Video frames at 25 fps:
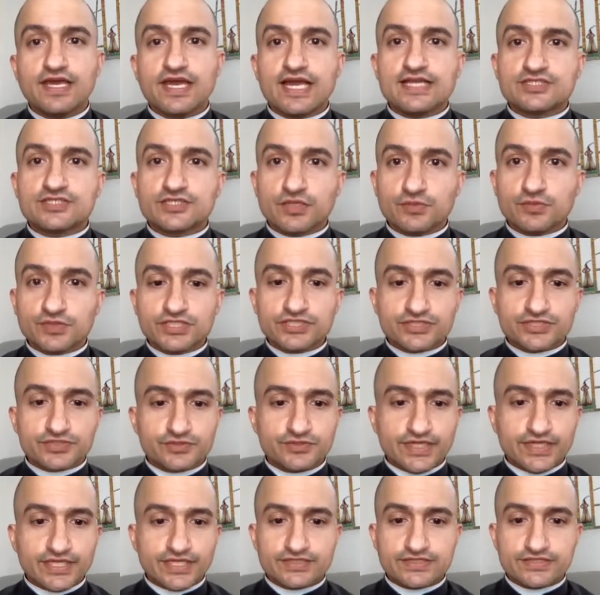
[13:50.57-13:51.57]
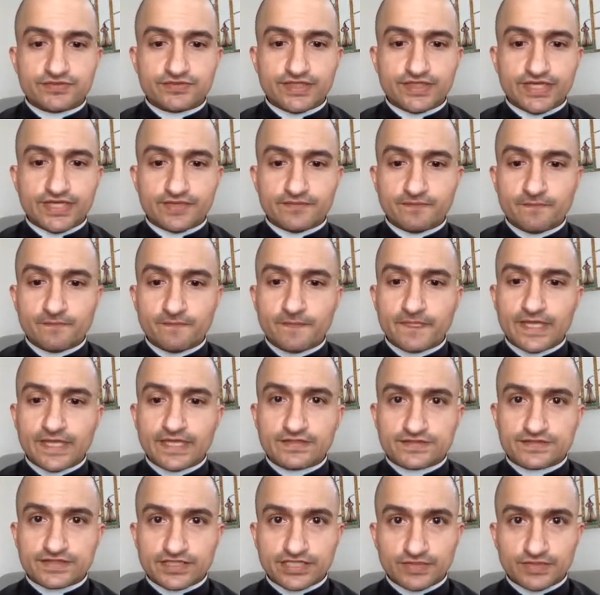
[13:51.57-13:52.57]
And so I want to show you how to do that. And
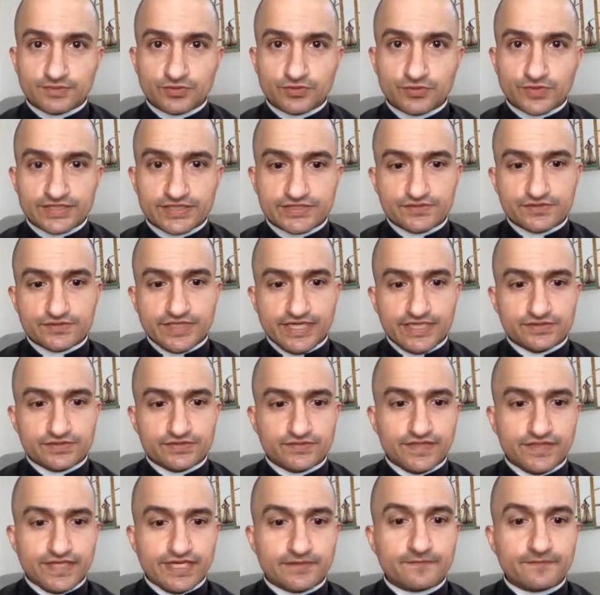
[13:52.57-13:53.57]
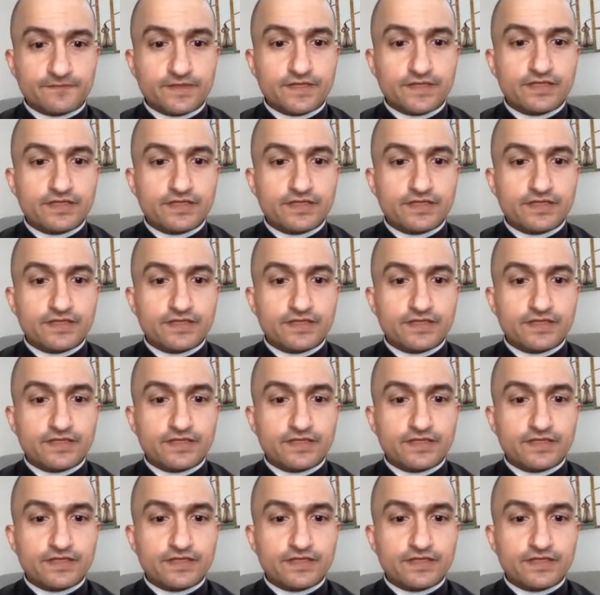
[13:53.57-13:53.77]
there's a couple ways you can do that.